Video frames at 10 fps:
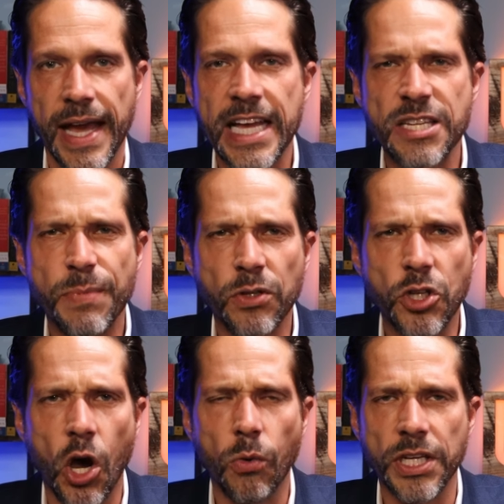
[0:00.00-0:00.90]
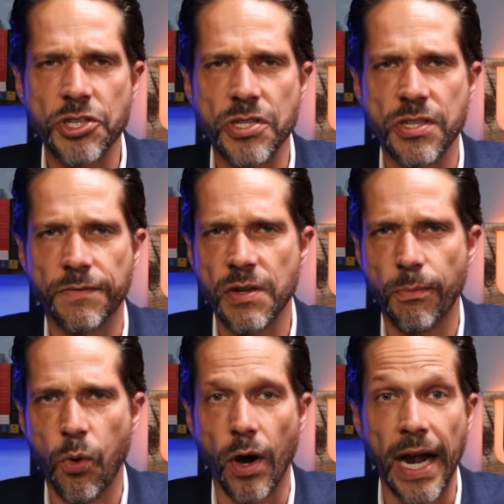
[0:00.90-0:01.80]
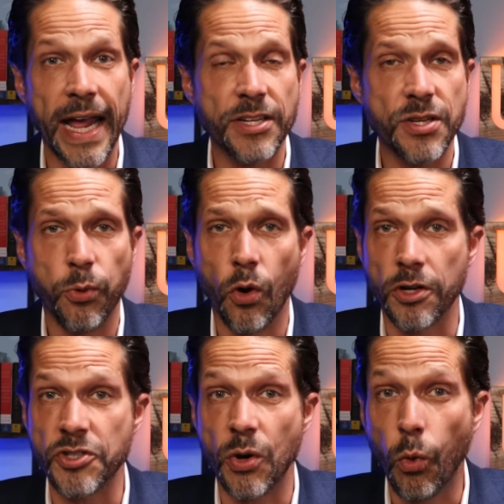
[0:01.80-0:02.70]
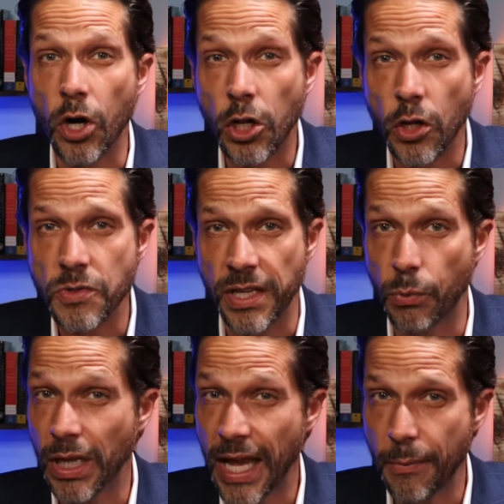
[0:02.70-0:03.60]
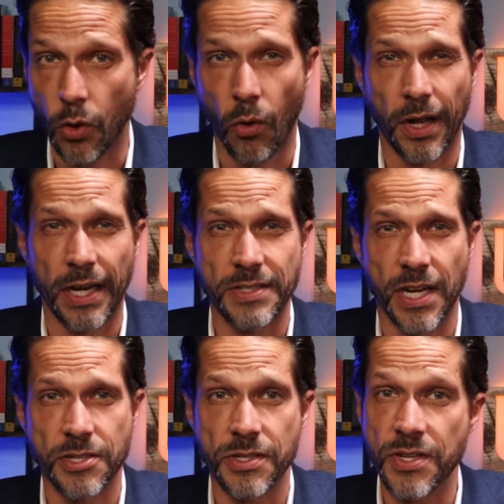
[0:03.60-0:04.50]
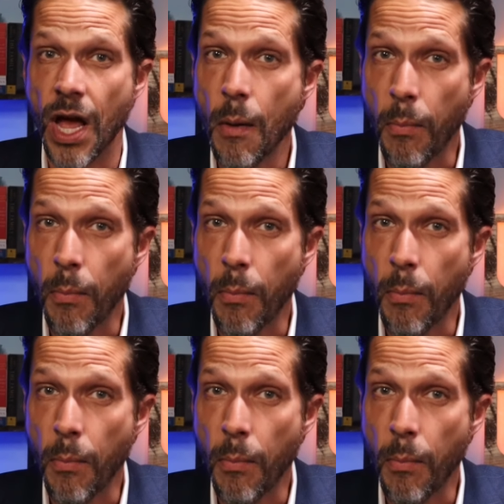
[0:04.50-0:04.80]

He's built coalitions of support and supporters and worked closely with labor organizations,